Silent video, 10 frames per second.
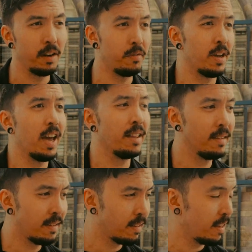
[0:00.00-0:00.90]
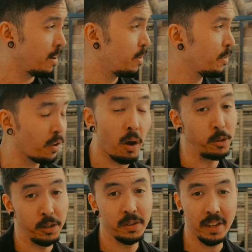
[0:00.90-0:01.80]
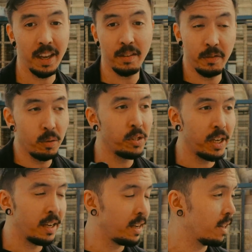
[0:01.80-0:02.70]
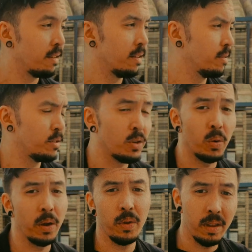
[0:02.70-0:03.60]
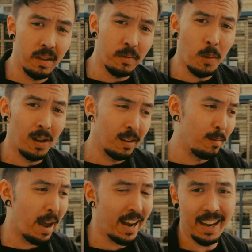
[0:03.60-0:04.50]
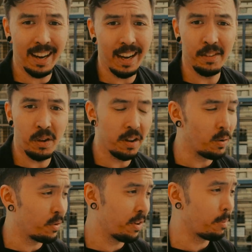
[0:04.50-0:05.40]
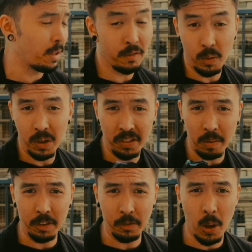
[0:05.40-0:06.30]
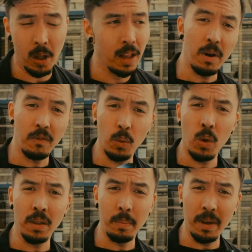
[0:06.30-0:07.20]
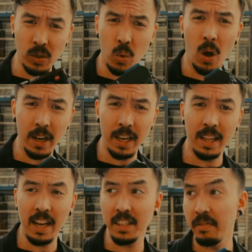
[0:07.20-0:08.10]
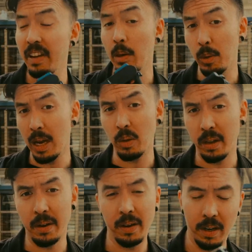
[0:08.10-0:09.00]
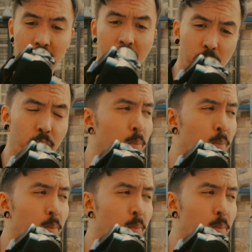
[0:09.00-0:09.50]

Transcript: If you can't, there's options. Get the Fuji, get the Sony with a small little pancake lens on it or something if you want something small. But if you want the best quality that's available out there, you should